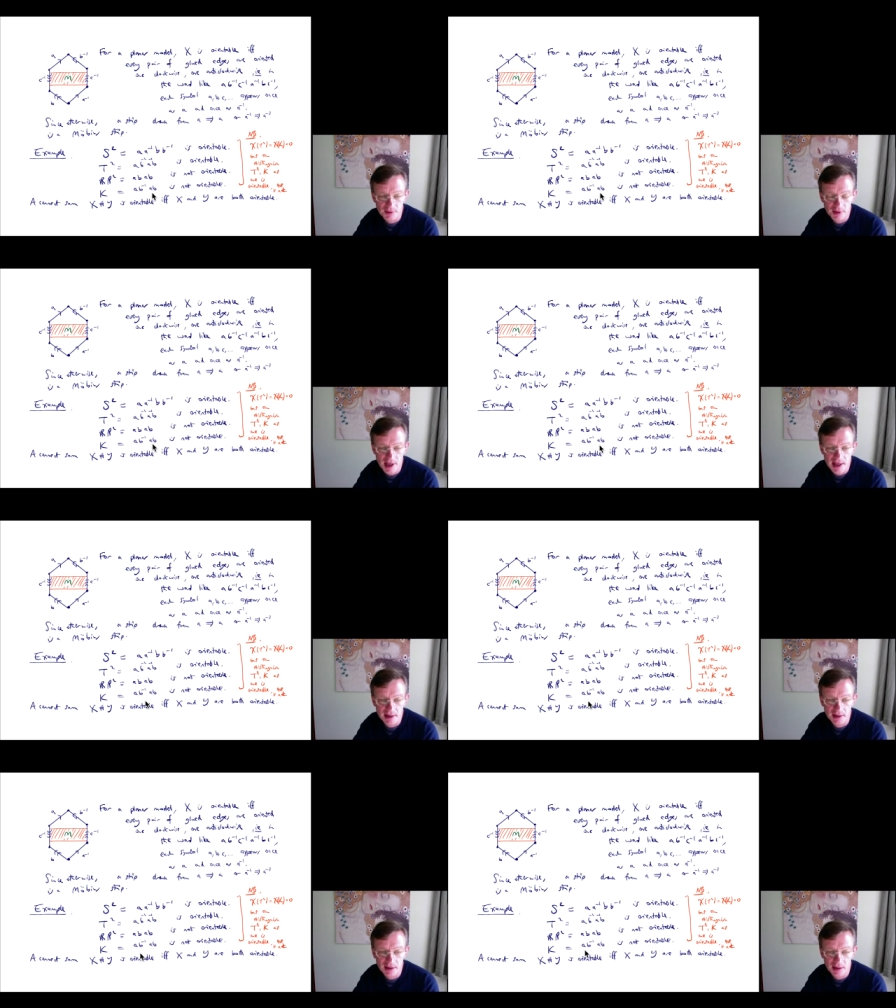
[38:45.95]
The
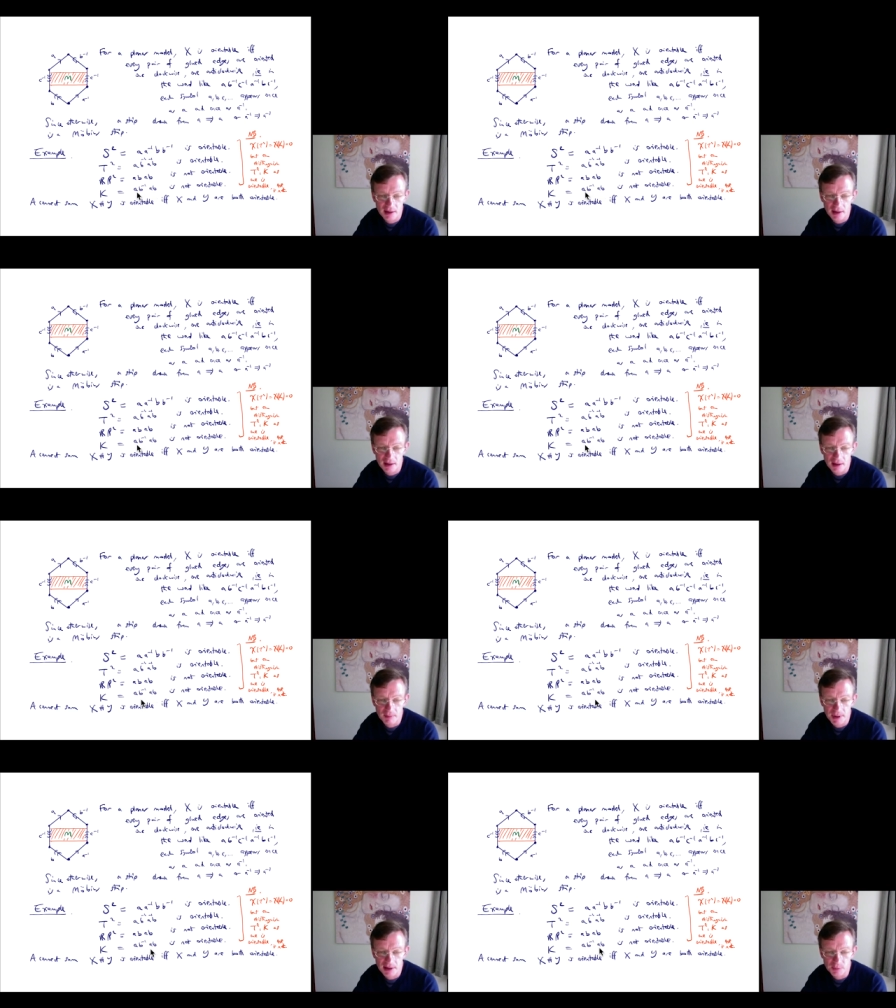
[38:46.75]
A
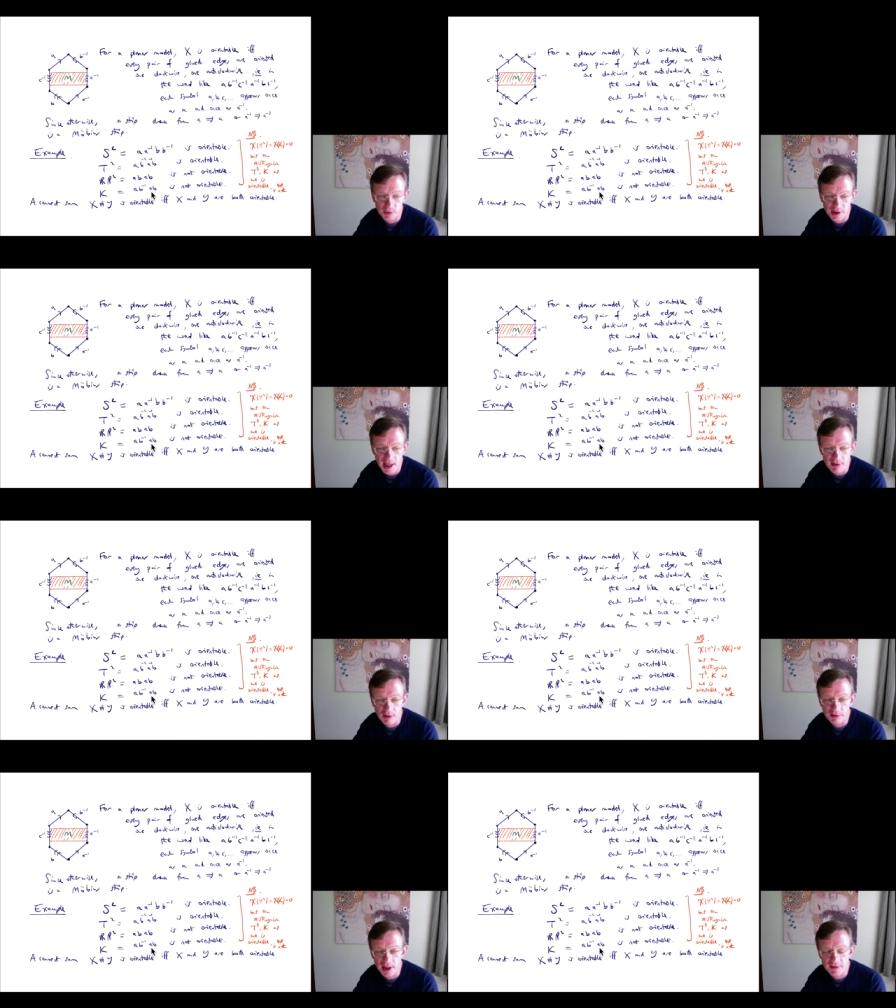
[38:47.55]
appears with an A
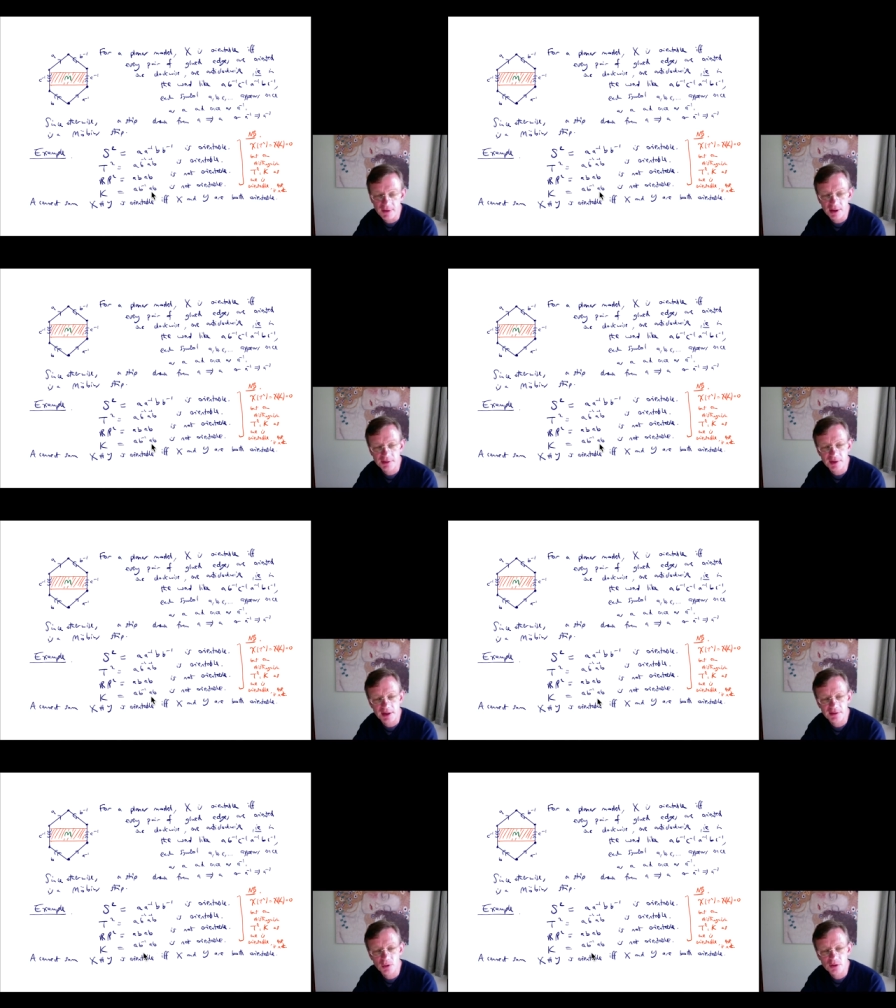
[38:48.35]
rather than A inverse, so
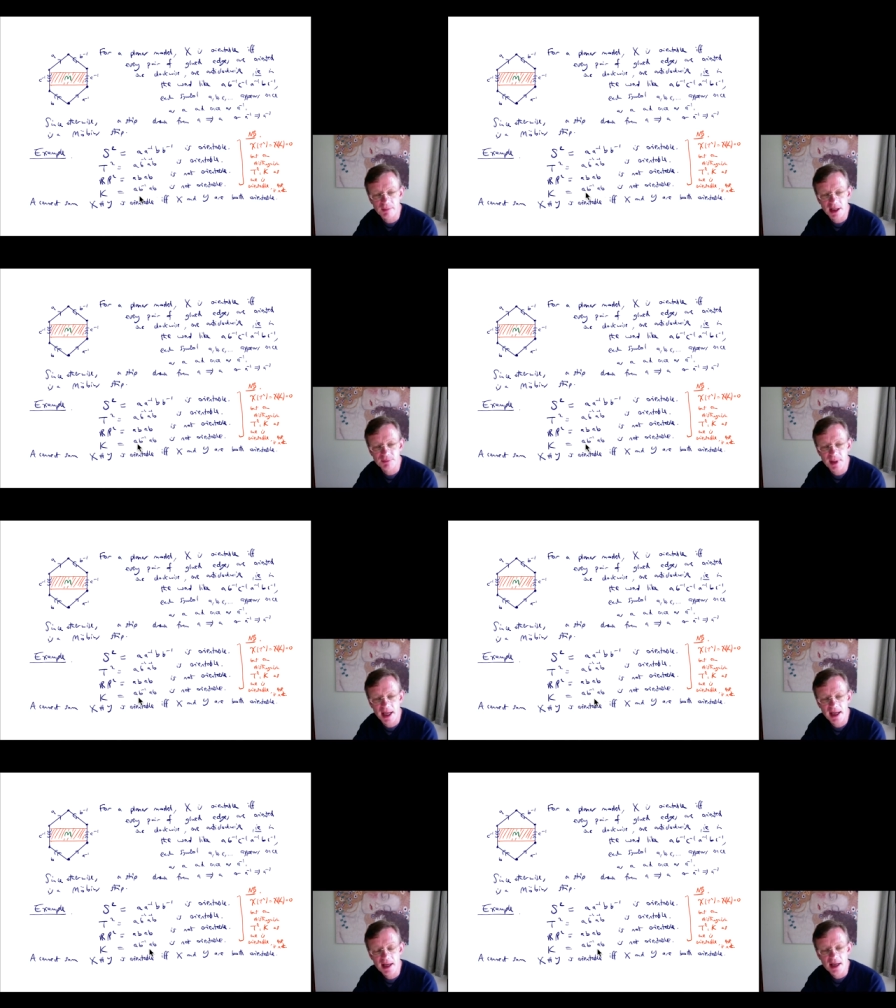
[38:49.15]
that's not a matched
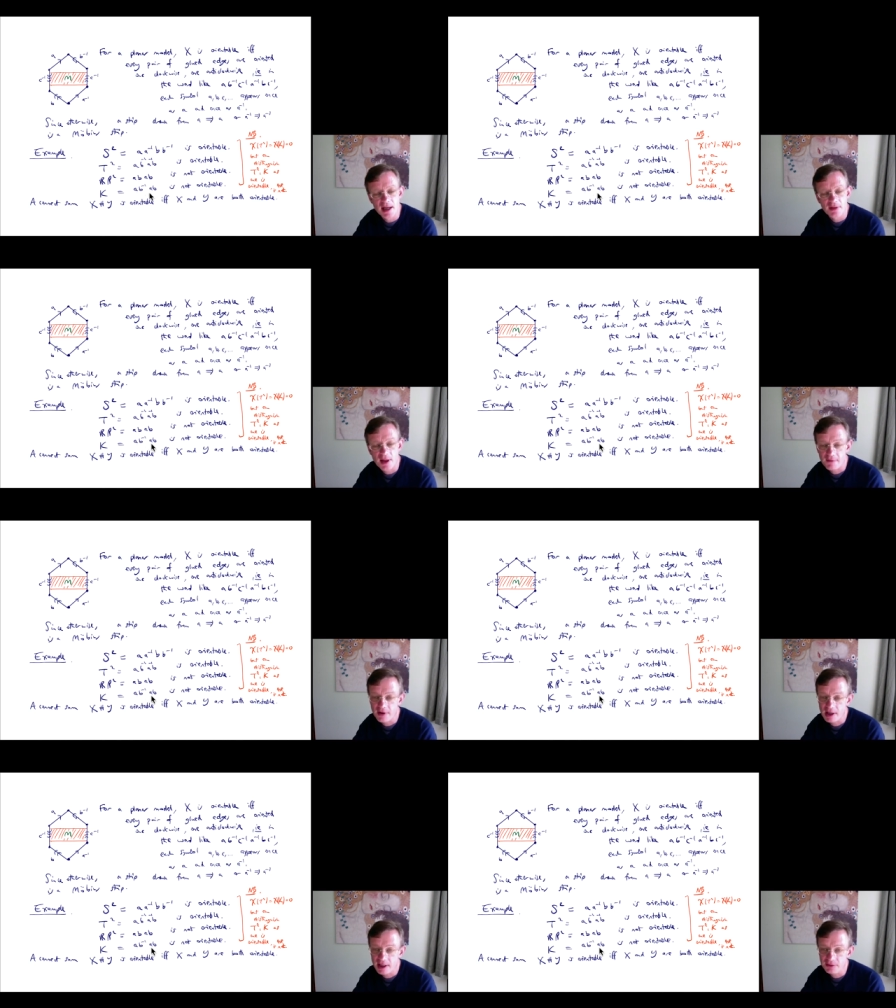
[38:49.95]
pair. That
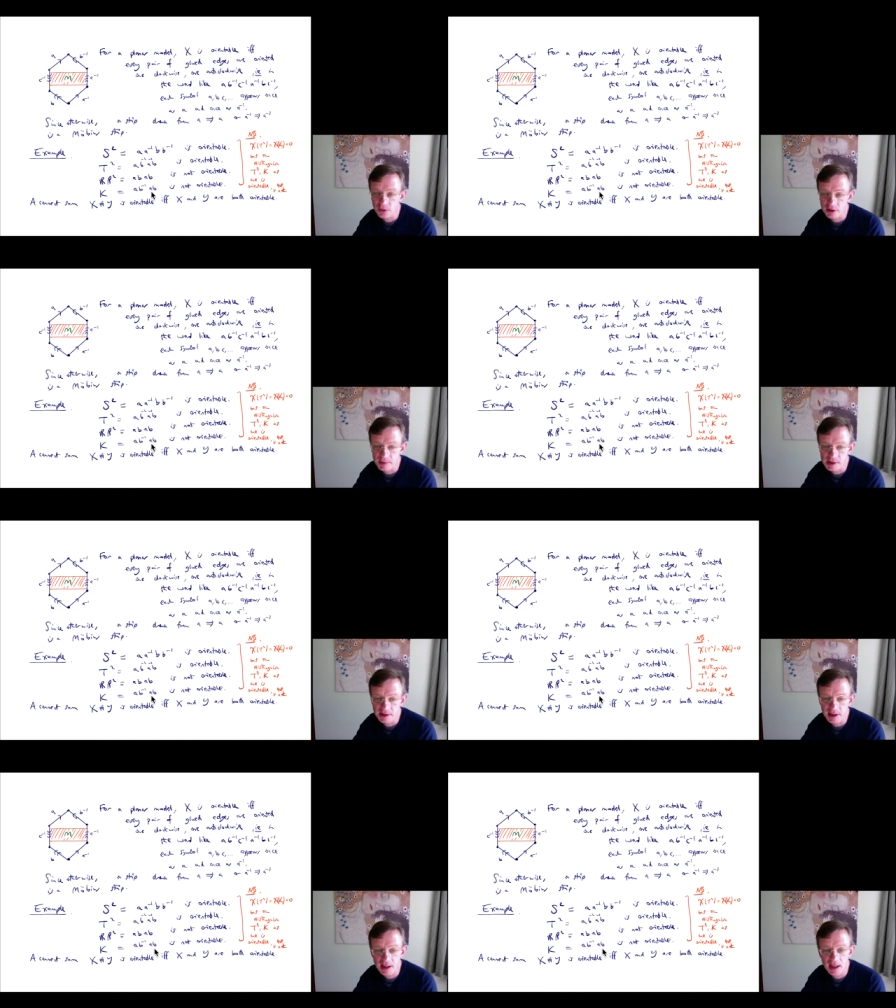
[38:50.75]
violates
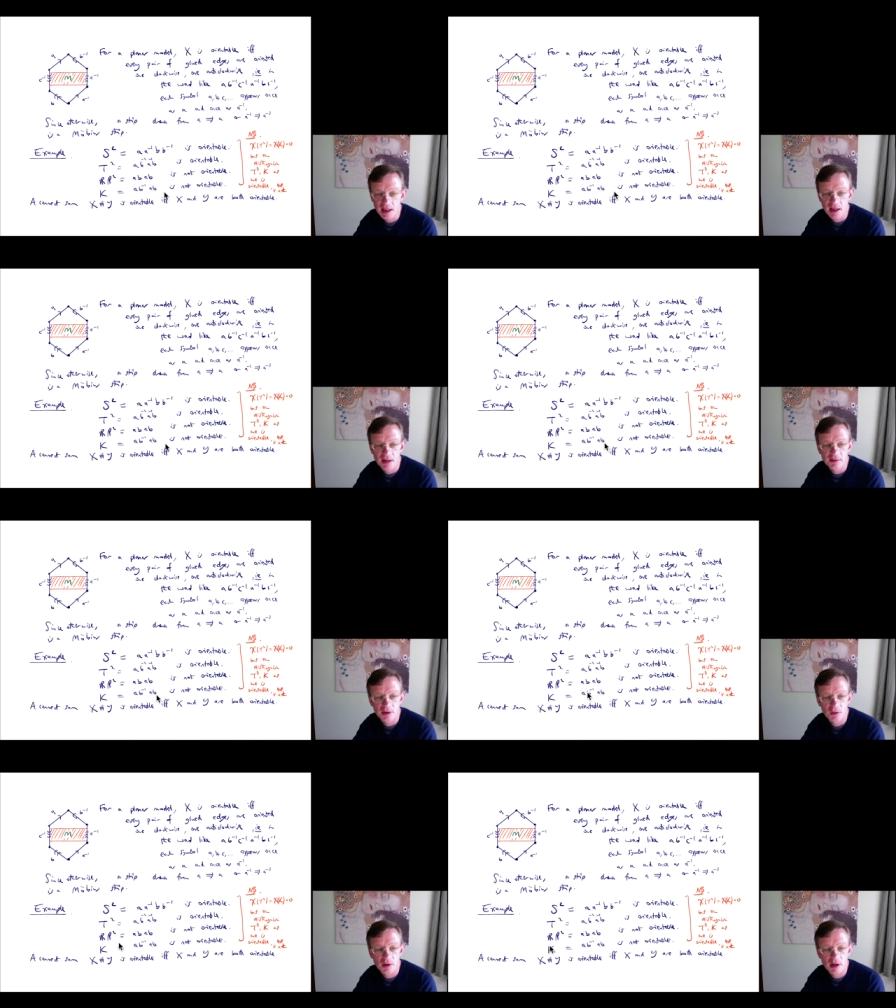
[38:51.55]
orientability,
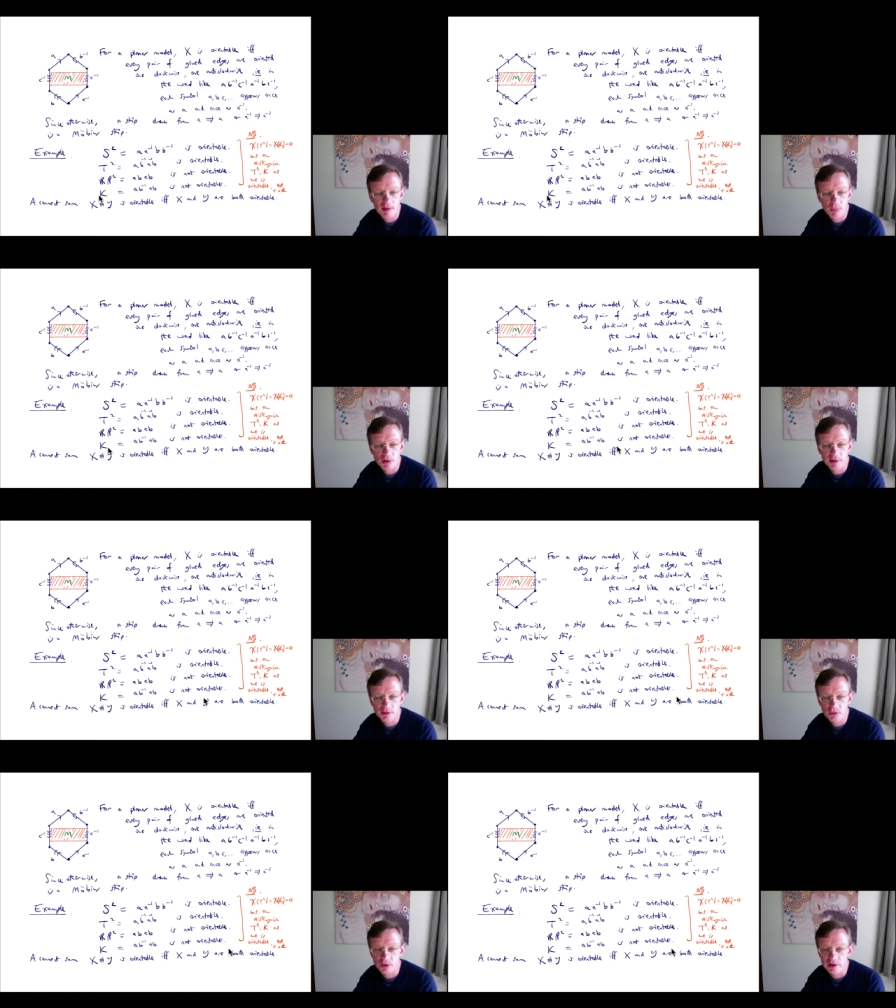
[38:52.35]
so the Klein-Bottle is
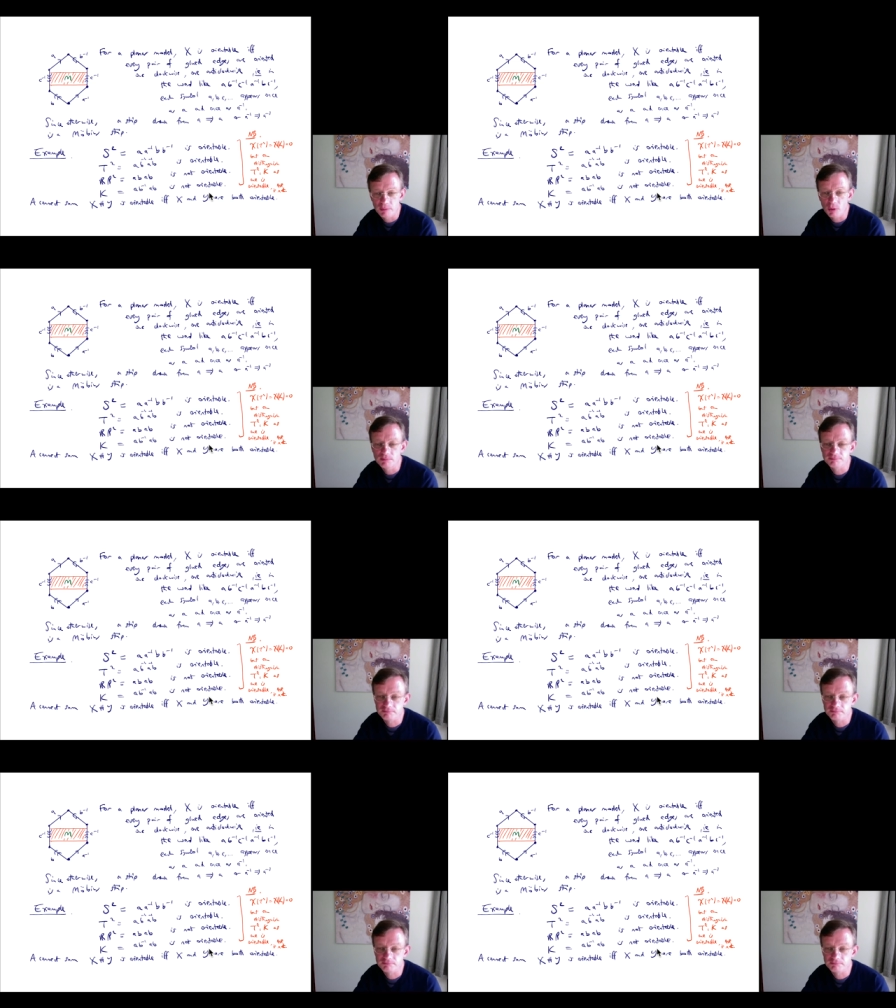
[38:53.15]
not orientable.